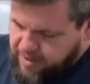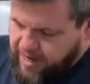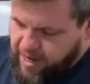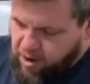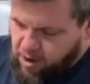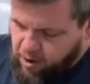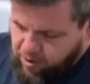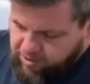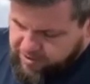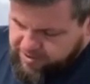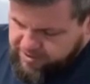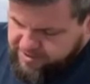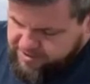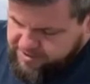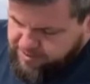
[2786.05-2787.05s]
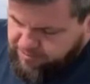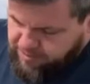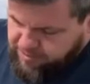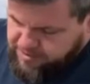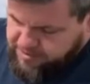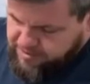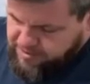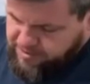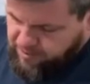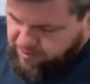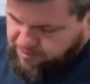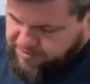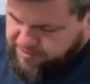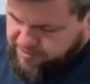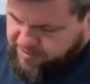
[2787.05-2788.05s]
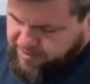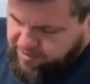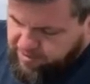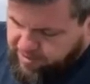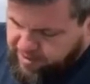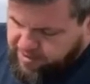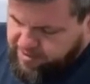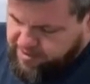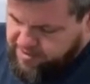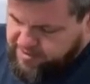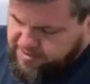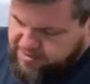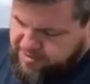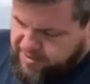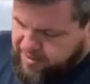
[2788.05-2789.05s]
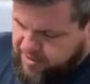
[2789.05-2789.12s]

how hard it is to punch these holes in leather like this.